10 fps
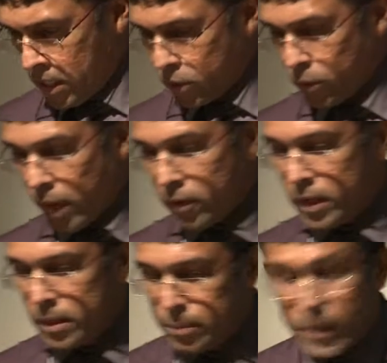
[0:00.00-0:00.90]
So our
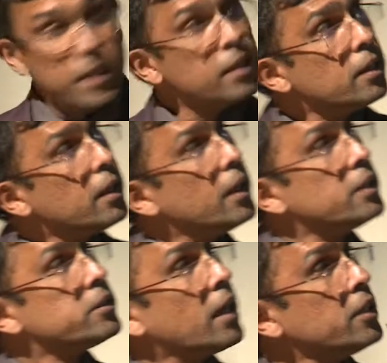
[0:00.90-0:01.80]
main
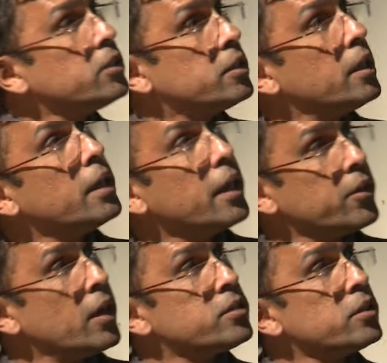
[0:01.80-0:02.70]
challenge
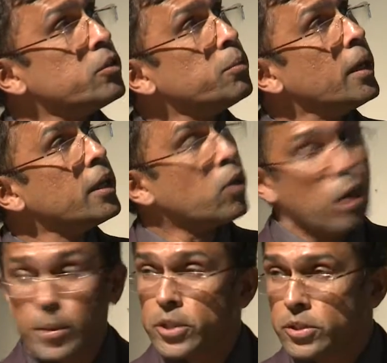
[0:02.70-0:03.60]
areas is mainly
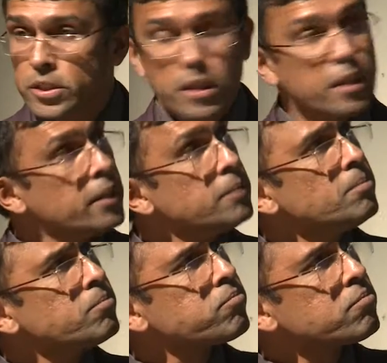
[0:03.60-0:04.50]
collaborative engineering.
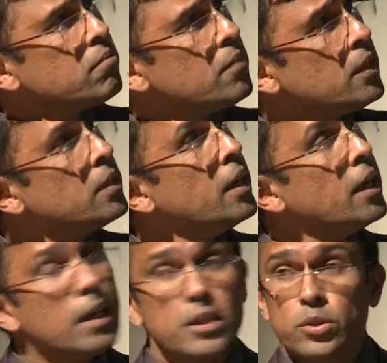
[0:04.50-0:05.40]

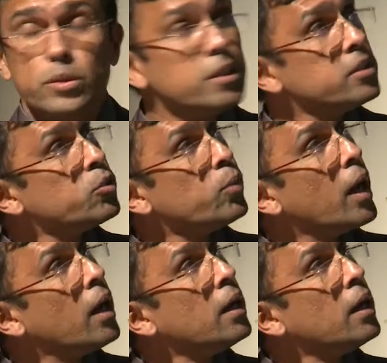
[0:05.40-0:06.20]
So this is where